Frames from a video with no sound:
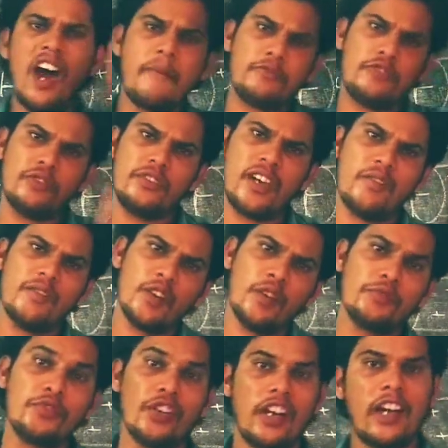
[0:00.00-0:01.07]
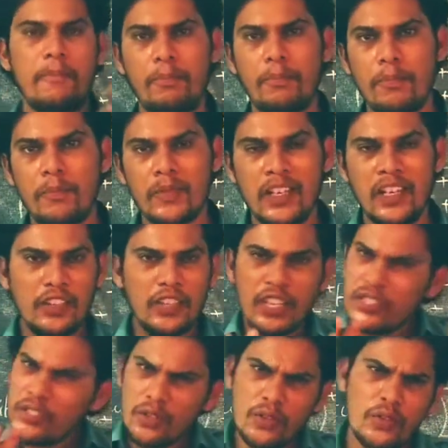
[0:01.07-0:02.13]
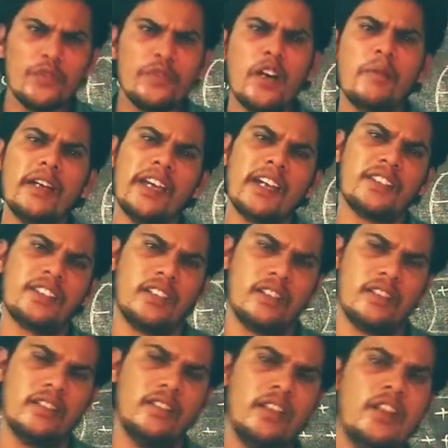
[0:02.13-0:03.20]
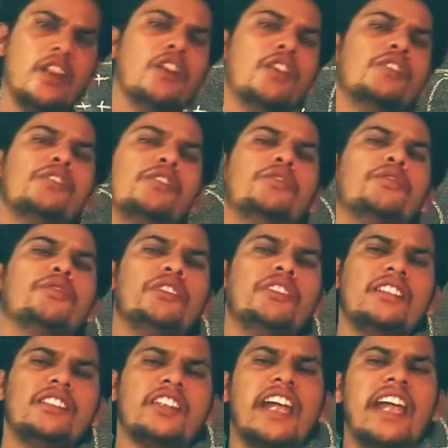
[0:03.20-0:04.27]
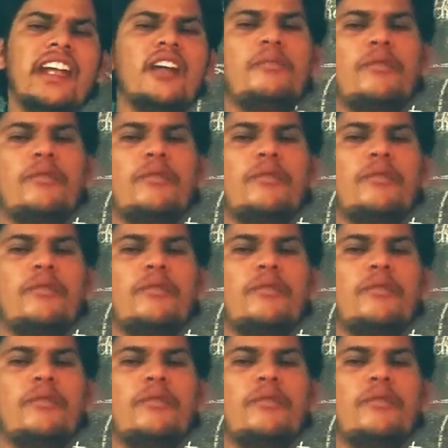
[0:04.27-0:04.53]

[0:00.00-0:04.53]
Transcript: up to down, down to up. There is no uniform direction. Due to this random